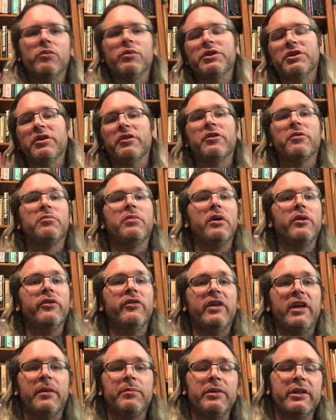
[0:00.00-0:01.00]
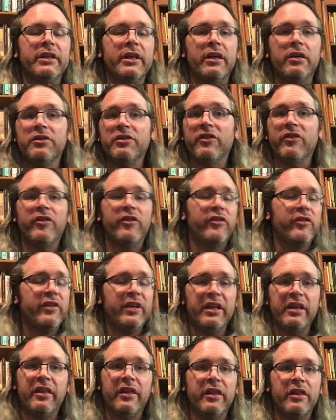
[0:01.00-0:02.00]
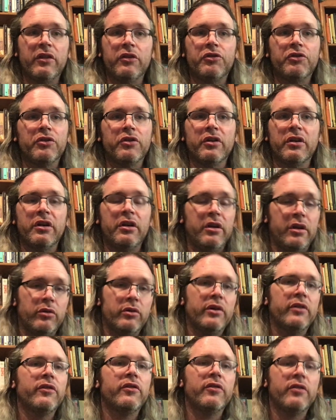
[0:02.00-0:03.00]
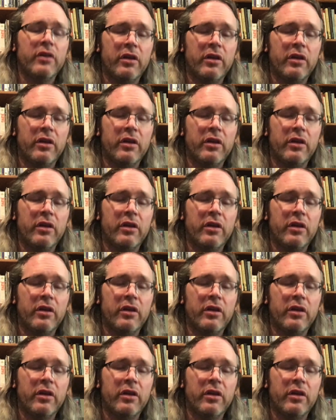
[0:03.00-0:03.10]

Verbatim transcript: which under most applications isn't anything that you're going to notice.